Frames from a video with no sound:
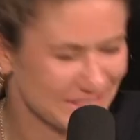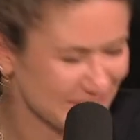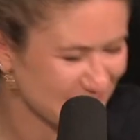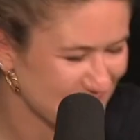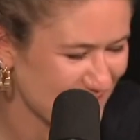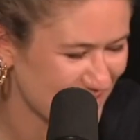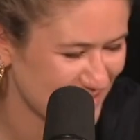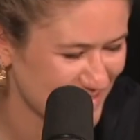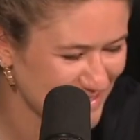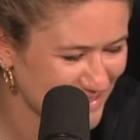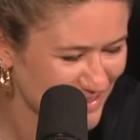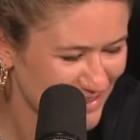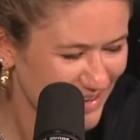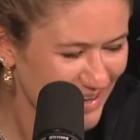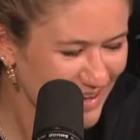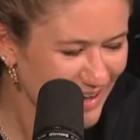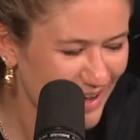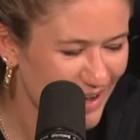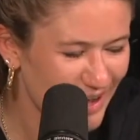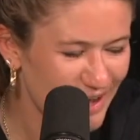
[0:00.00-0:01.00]
No, I do.
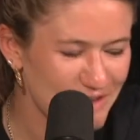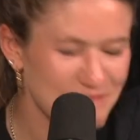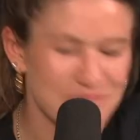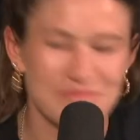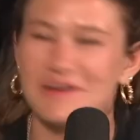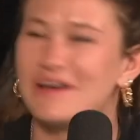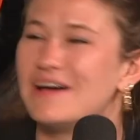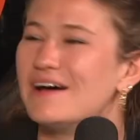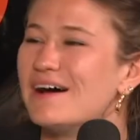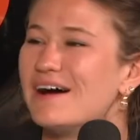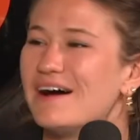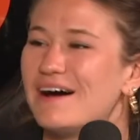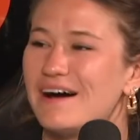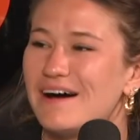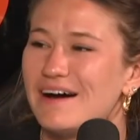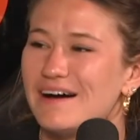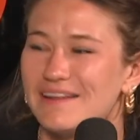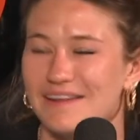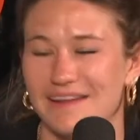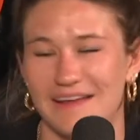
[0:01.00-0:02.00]

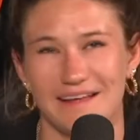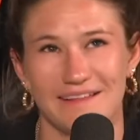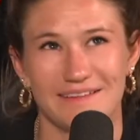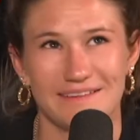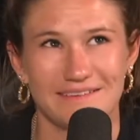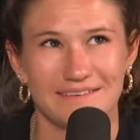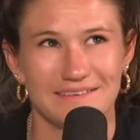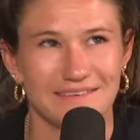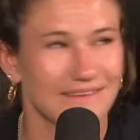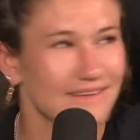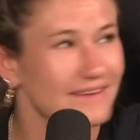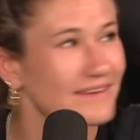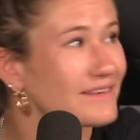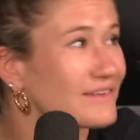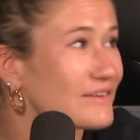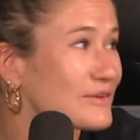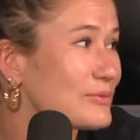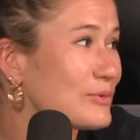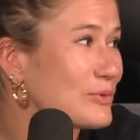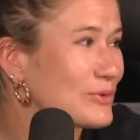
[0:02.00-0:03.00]
Now, this is a
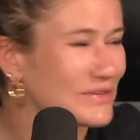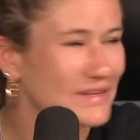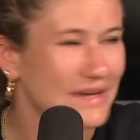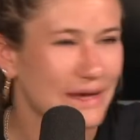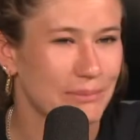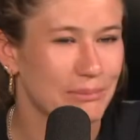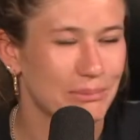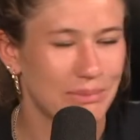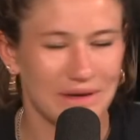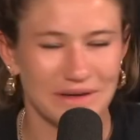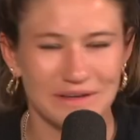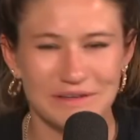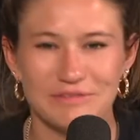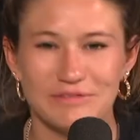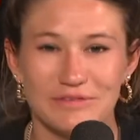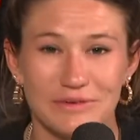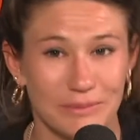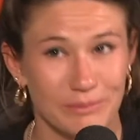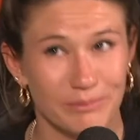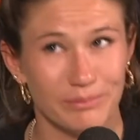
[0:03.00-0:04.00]
small tab plug
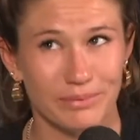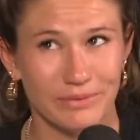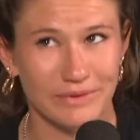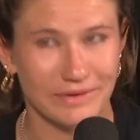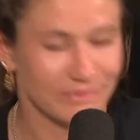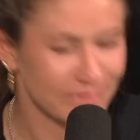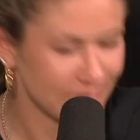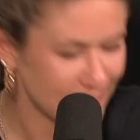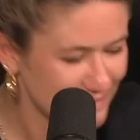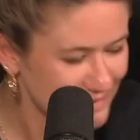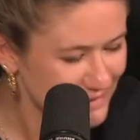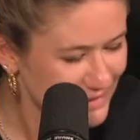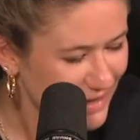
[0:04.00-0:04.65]
for briefly.